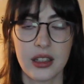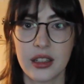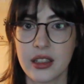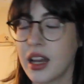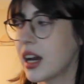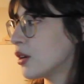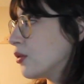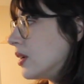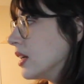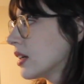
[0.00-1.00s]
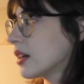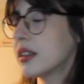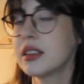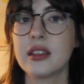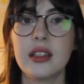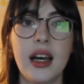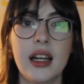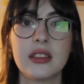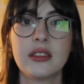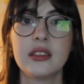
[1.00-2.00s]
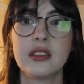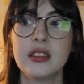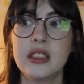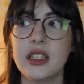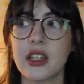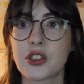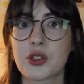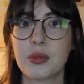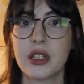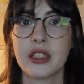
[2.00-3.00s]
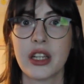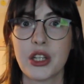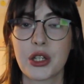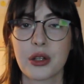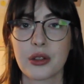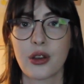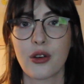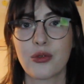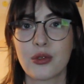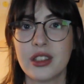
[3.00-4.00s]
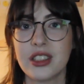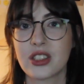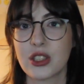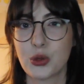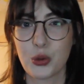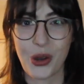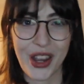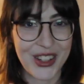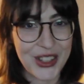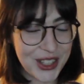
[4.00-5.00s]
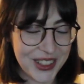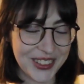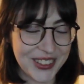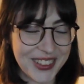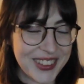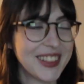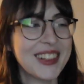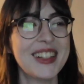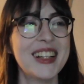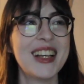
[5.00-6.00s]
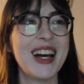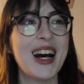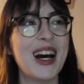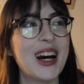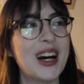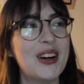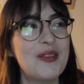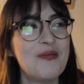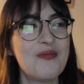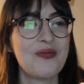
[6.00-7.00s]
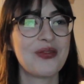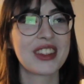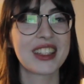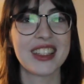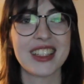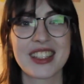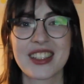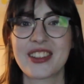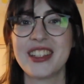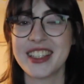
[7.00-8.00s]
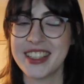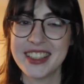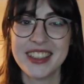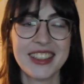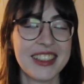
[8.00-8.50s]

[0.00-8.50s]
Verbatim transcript: yeah, I think that the explanation of this situation um, it's clear.